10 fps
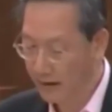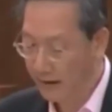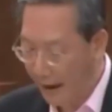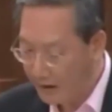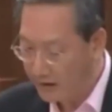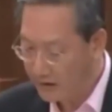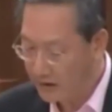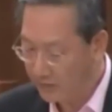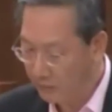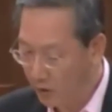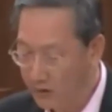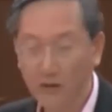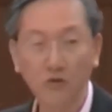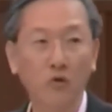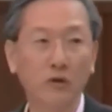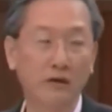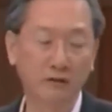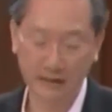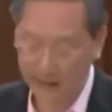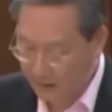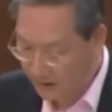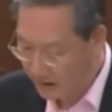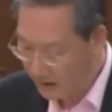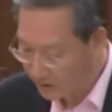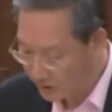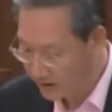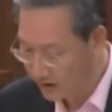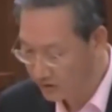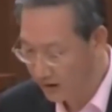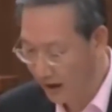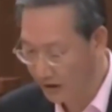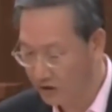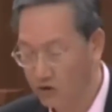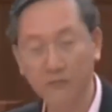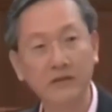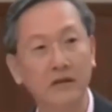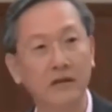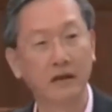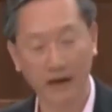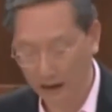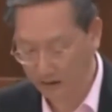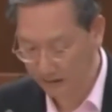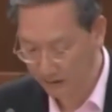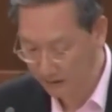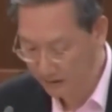NAC supported a total of 60 traditional arts groups last year.